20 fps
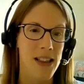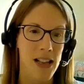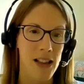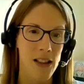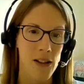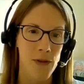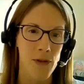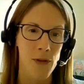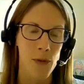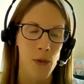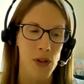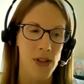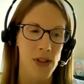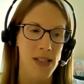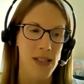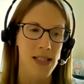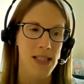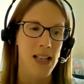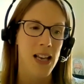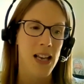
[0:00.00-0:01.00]
their loved
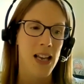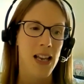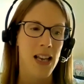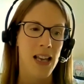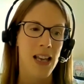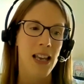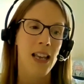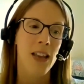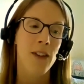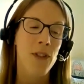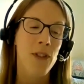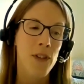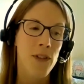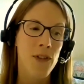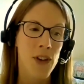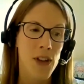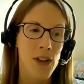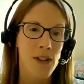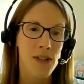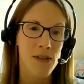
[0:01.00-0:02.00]
ones if it
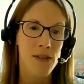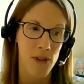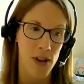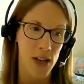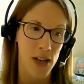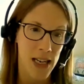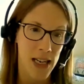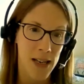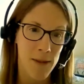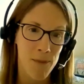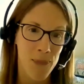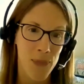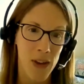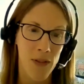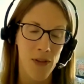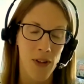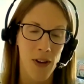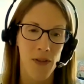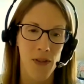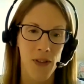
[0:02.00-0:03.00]
feels right,
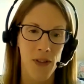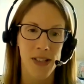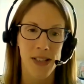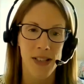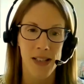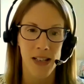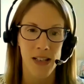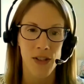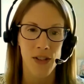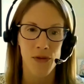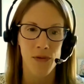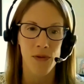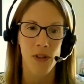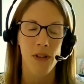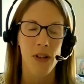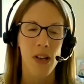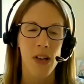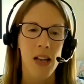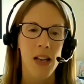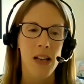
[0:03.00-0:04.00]
if it feels
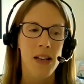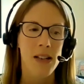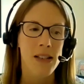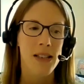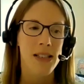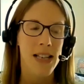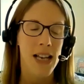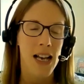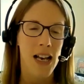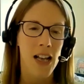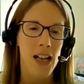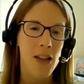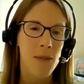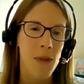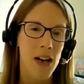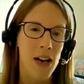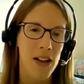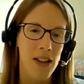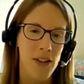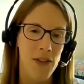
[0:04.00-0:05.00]
natural, to tell them
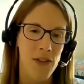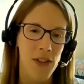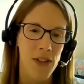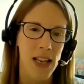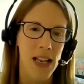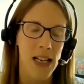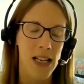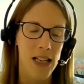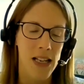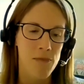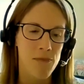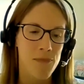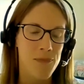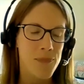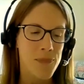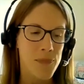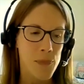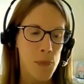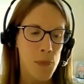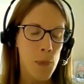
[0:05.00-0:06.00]
how they're feeling.
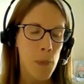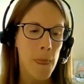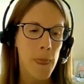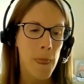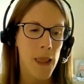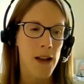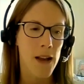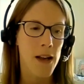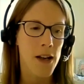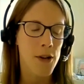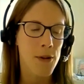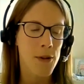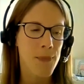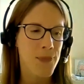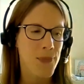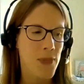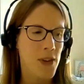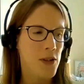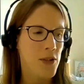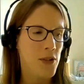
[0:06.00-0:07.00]

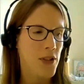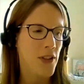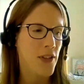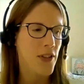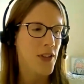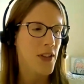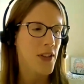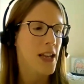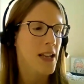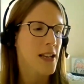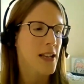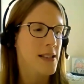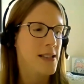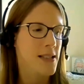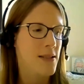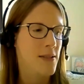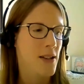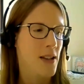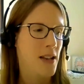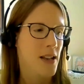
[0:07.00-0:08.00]
Other
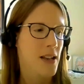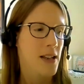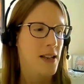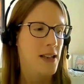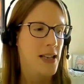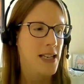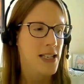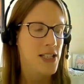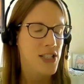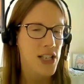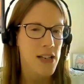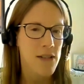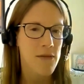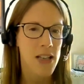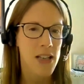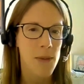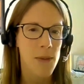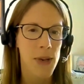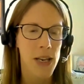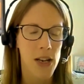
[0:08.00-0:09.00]
things,
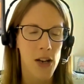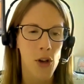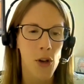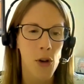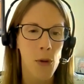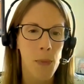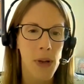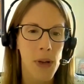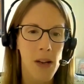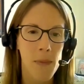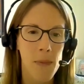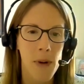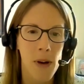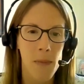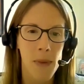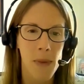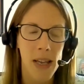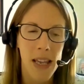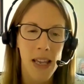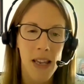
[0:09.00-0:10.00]
generally being open
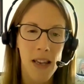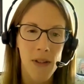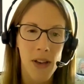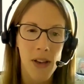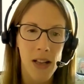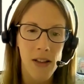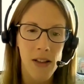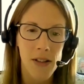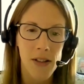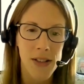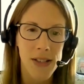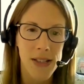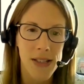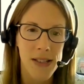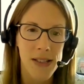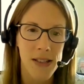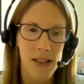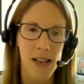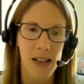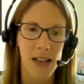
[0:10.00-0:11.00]
about my hearing
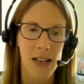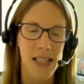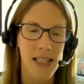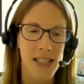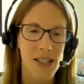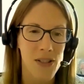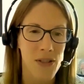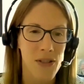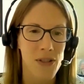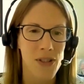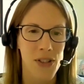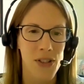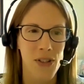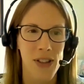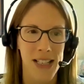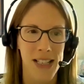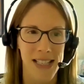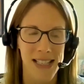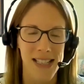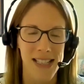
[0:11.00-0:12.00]
loss. And I still do
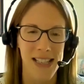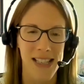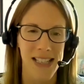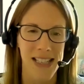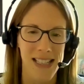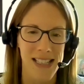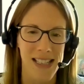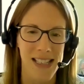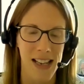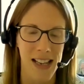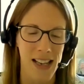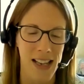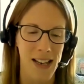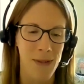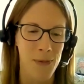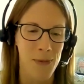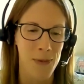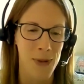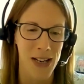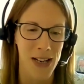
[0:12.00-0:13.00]
this to this day.
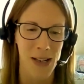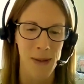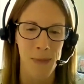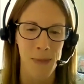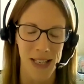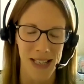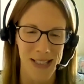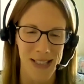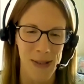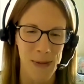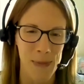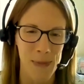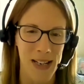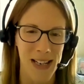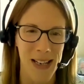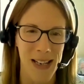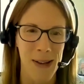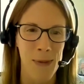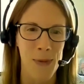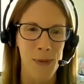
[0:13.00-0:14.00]
When I meet
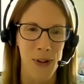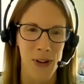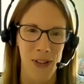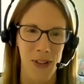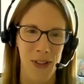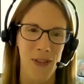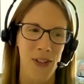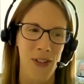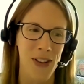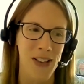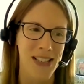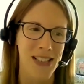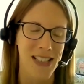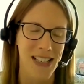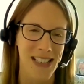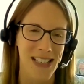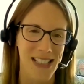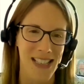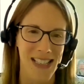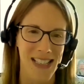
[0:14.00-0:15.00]
somebody, one of the first
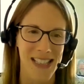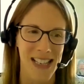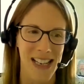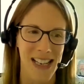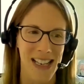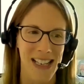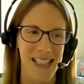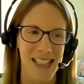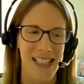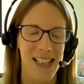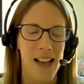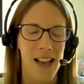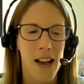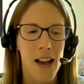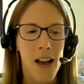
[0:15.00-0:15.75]
things I say is,